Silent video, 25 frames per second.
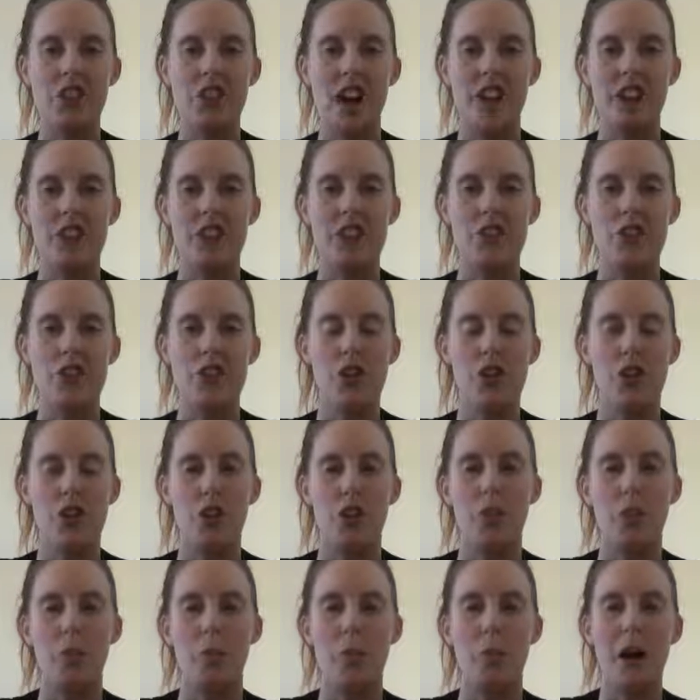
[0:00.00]
chatted
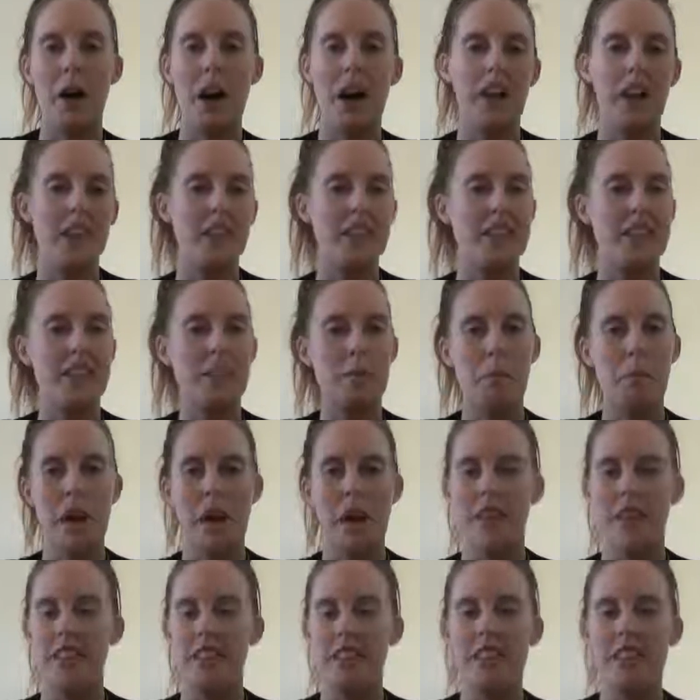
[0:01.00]
to partners,
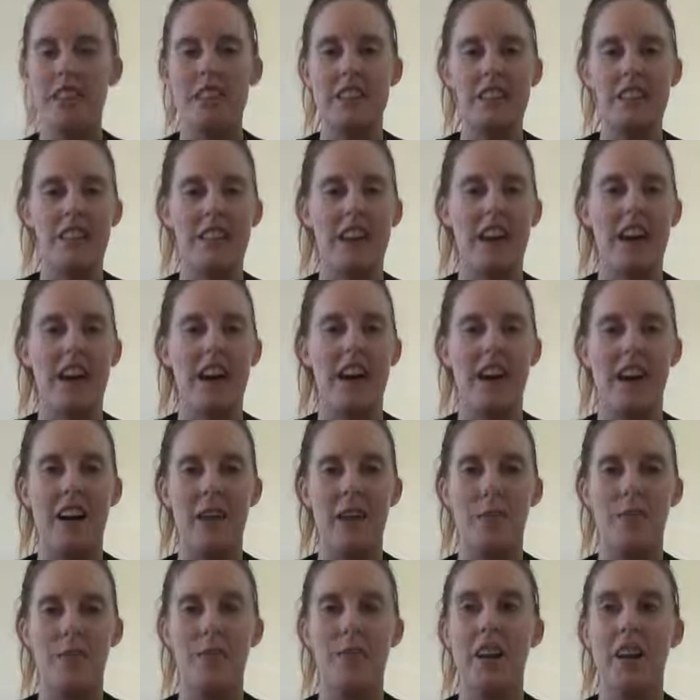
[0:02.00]
parents
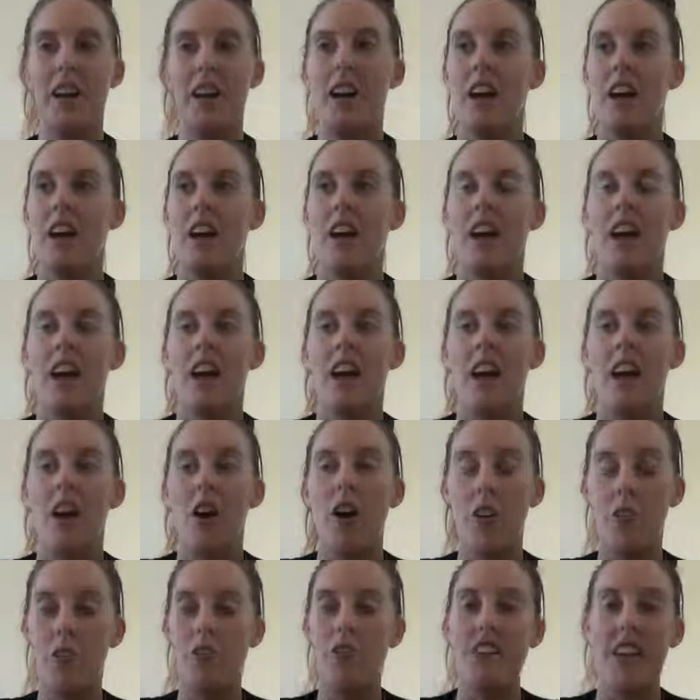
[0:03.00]

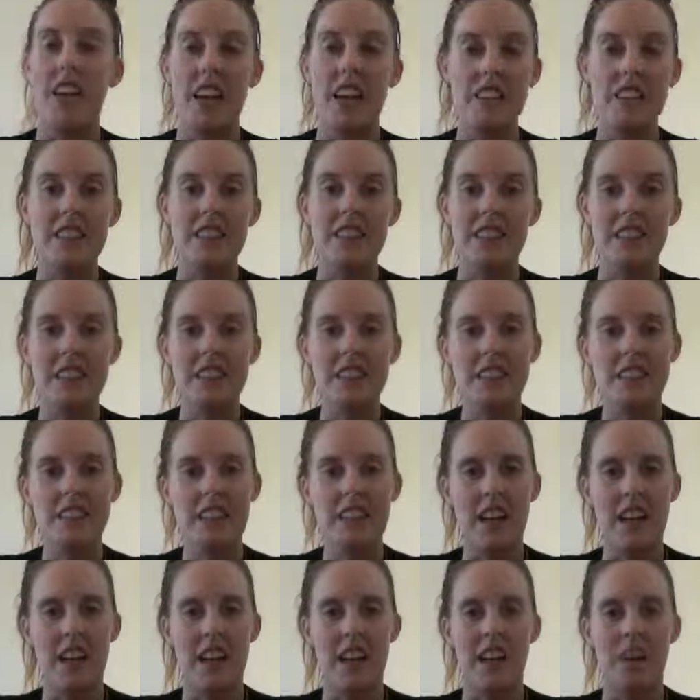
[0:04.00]
of dancers,
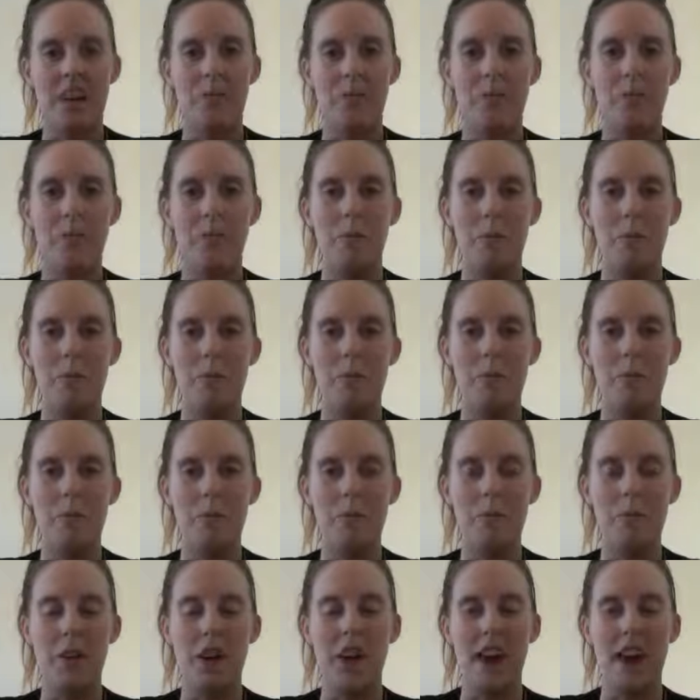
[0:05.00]

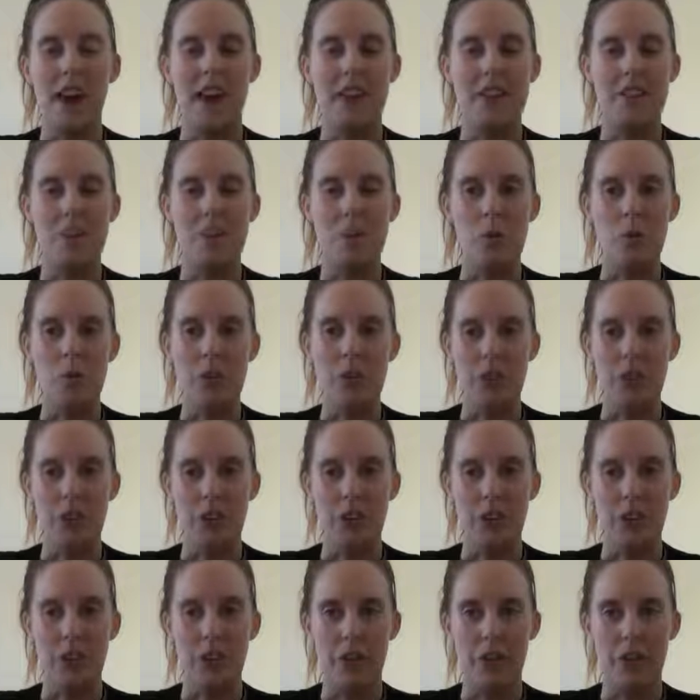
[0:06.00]
and
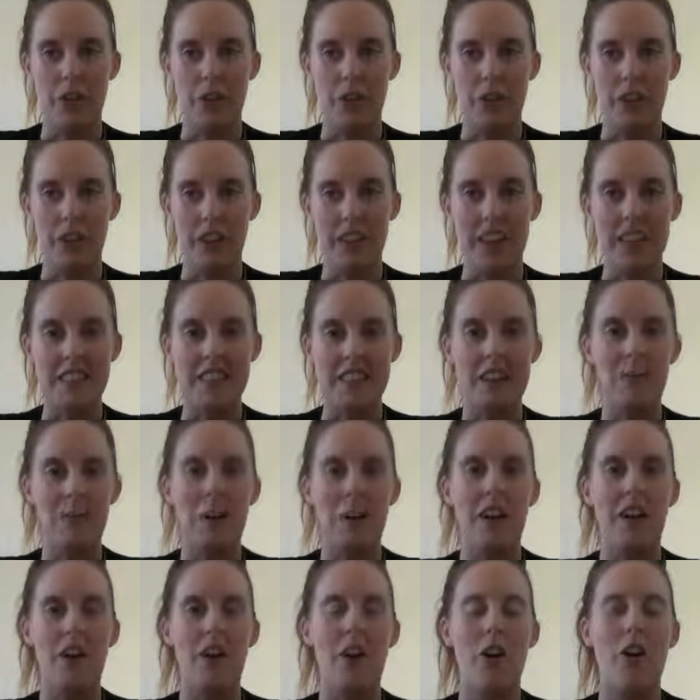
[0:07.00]
also a
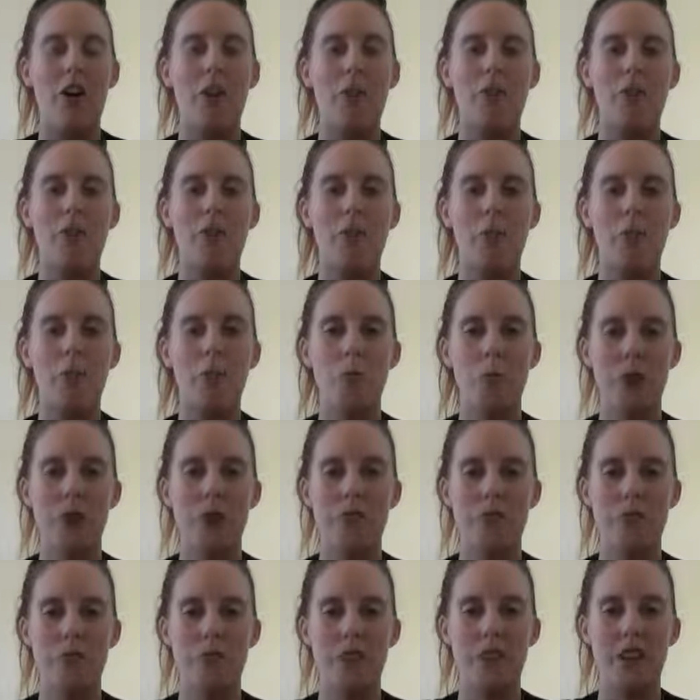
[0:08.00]
customer of one
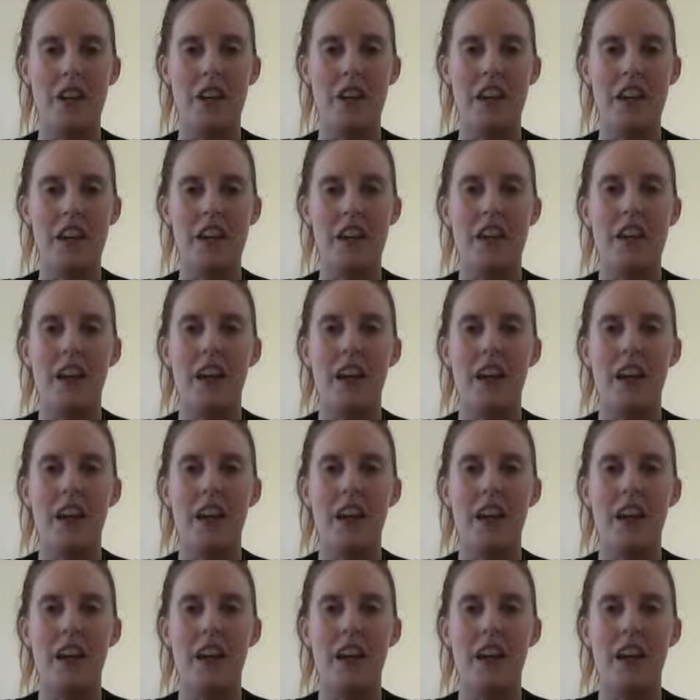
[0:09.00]
of the